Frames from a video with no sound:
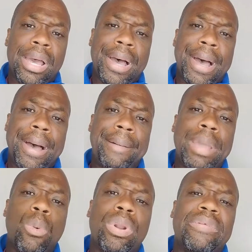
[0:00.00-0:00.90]

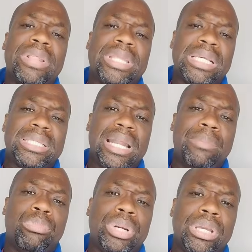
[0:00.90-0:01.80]
Um, and one of the things that
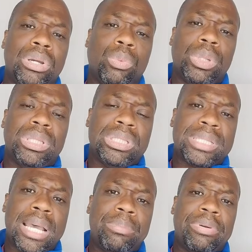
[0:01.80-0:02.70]
I'm pretty good with
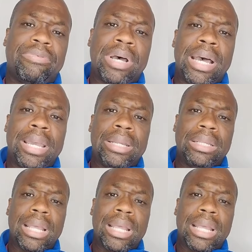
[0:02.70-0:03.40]
is I provide